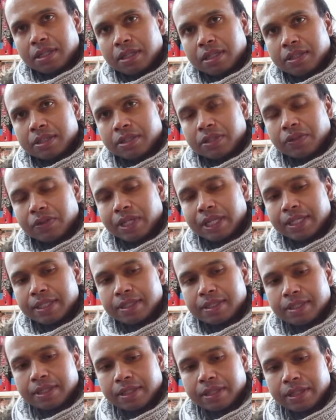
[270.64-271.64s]
So
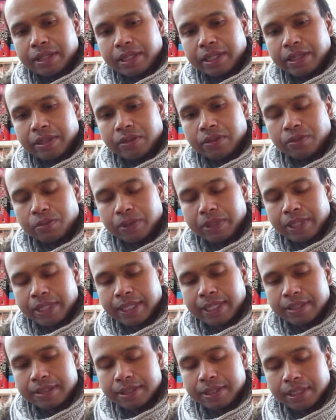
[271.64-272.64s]
that's the thing with
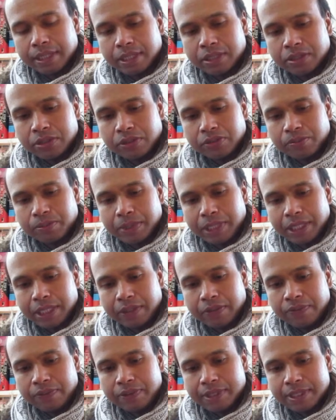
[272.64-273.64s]
cancellation of
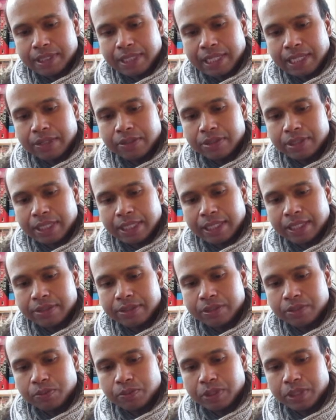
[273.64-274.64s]
beliefs. How do, how
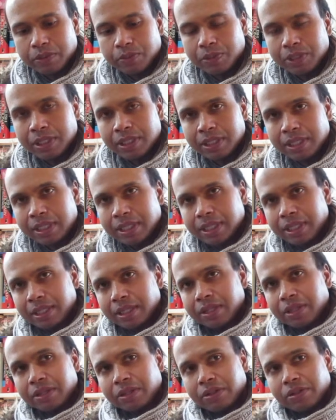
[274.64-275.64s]
does it work? Well,
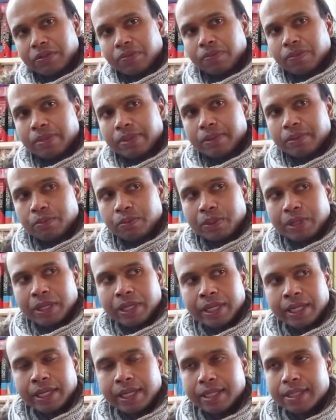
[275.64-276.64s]
when
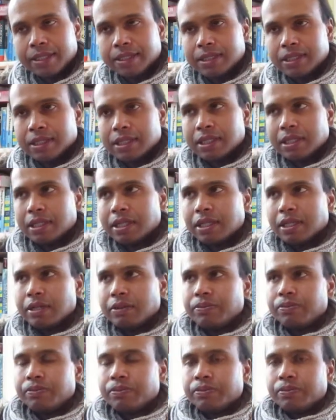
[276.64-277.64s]
I had
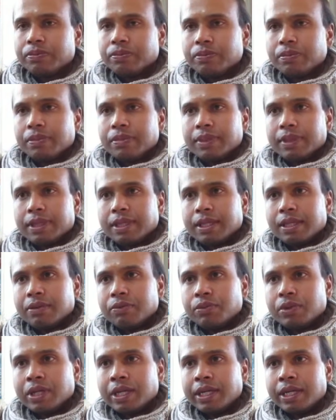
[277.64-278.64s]
um,
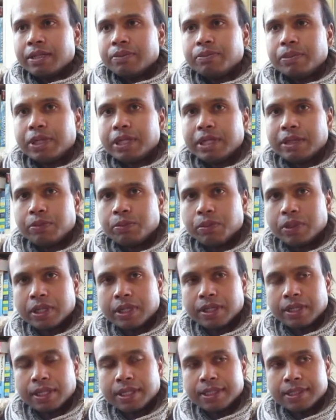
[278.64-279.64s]
when I had my
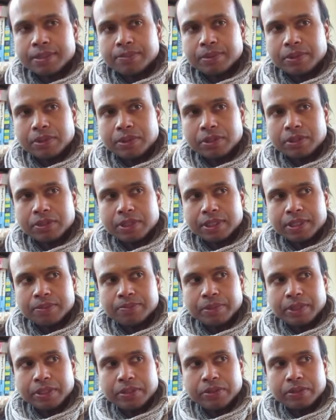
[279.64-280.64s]
white light spiritual
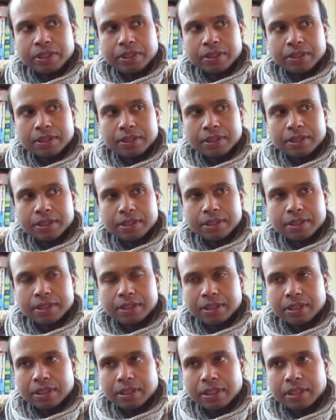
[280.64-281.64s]
experience
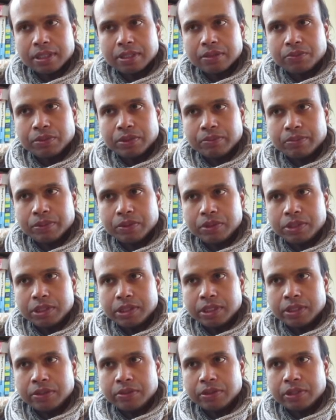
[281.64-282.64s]
uh, with
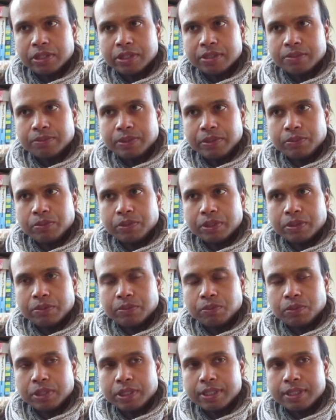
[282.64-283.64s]
Mooji, who asked me what
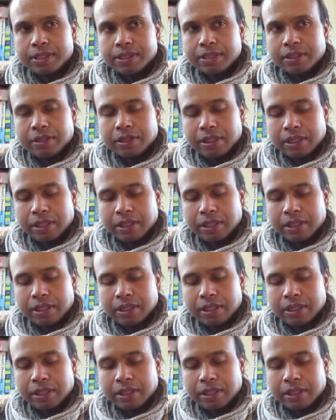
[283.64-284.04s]
what is